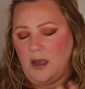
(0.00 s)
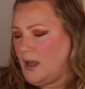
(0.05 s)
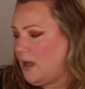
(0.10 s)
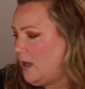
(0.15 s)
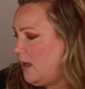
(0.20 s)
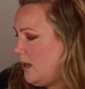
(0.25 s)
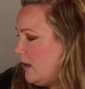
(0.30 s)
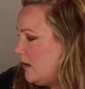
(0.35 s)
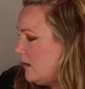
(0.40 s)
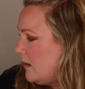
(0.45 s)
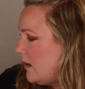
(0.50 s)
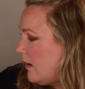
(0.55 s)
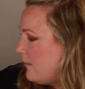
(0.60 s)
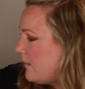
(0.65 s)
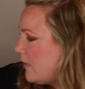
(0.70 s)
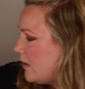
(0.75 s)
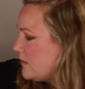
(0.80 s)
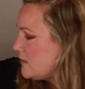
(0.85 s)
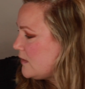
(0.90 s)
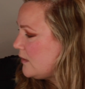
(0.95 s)
And
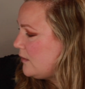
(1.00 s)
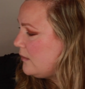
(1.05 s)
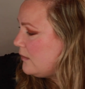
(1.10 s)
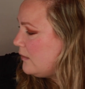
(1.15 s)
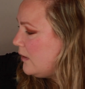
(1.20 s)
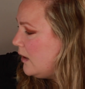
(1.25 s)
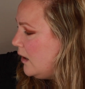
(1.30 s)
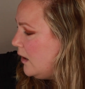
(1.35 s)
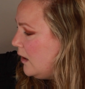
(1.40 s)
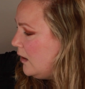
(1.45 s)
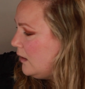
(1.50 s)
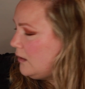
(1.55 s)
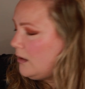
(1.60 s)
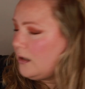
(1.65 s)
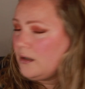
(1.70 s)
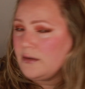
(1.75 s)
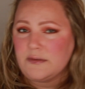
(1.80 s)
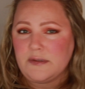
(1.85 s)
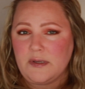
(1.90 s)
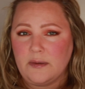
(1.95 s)
I'm also, you
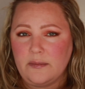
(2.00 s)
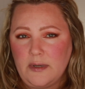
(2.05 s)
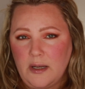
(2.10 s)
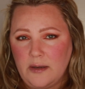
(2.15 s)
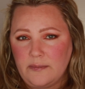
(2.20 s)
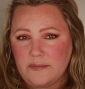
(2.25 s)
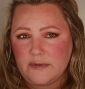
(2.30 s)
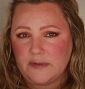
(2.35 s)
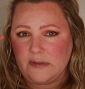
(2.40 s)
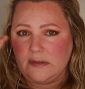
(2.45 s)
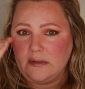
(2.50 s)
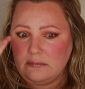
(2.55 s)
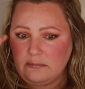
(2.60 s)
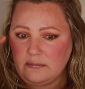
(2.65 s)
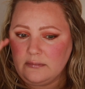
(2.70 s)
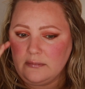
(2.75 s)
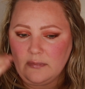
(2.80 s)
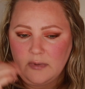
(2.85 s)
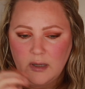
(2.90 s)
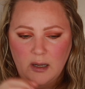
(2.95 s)
know, sometimes
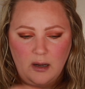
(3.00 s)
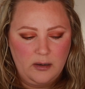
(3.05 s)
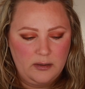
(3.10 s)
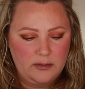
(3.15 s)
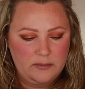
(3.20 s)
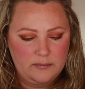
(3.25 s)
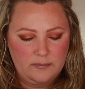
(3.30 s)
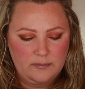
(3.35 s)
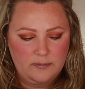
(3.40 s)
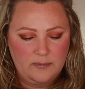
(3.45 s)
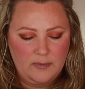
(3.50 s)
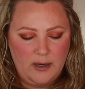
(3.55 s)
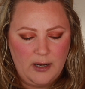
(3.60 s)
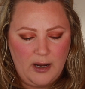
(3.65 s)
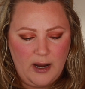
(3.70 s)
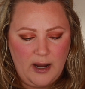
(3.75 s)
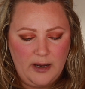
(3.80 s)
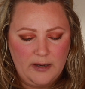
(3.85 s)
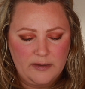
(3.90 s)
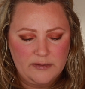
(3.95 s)
our
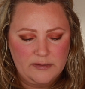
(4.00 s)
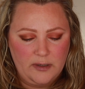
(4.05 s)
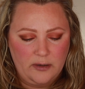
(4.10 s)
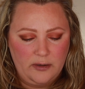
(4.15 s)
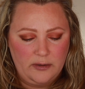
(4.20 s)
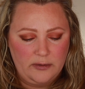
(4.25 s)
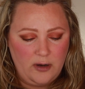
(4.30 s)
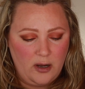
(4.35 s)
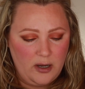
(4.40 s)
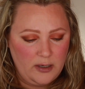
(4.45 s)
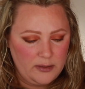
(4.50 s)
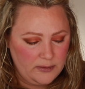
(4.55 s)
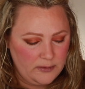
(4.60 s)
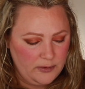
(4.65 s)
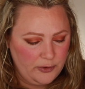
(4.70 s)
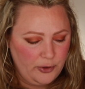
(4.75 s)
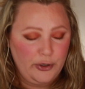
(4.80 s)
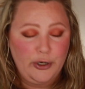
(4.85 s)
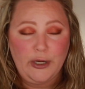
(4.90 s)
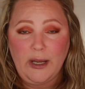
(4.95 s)
eyes are not
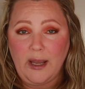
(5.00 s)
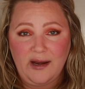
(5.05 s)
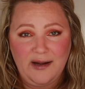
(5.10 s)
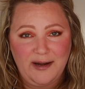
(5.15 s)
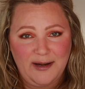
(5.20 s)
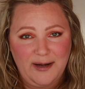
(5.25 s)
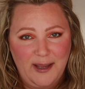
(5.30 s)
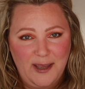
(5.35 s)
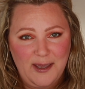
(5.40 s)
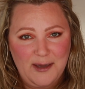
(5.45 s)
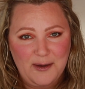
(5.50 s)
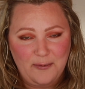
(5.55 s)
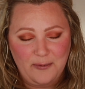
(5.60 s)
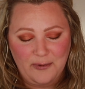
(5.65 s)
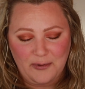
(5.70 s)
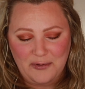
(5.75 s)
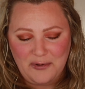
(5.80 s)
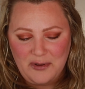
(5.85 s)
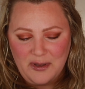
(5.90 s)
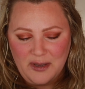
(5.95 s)
created
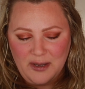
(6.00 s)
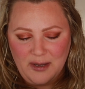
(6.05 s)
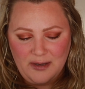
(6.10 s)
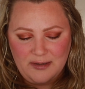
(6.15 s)
equal,